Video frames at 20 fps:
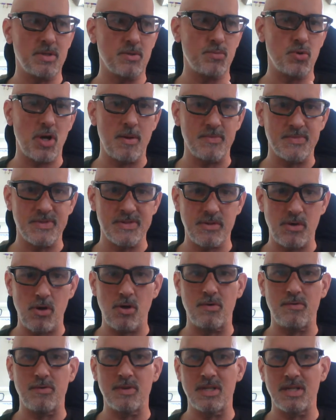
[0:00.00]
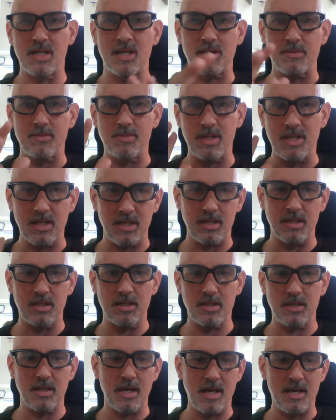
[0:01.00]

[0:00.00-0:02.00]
to problem solve and not be